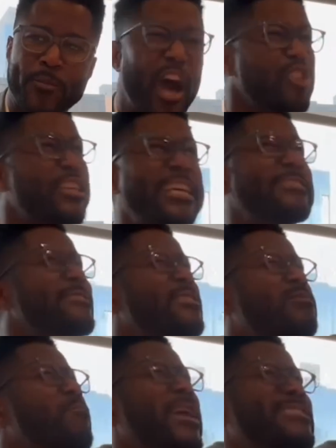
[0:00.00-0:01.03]
I'll take the
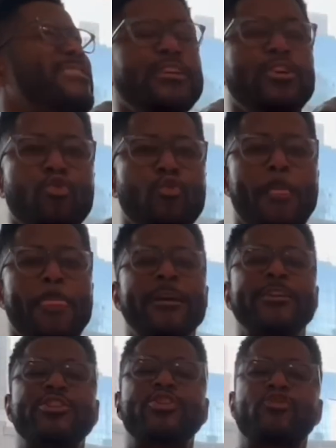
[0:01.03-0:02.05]
Space Needle
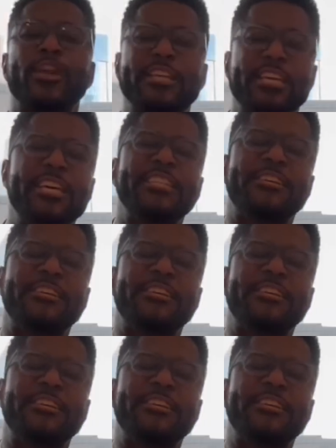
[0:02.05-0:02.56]
straight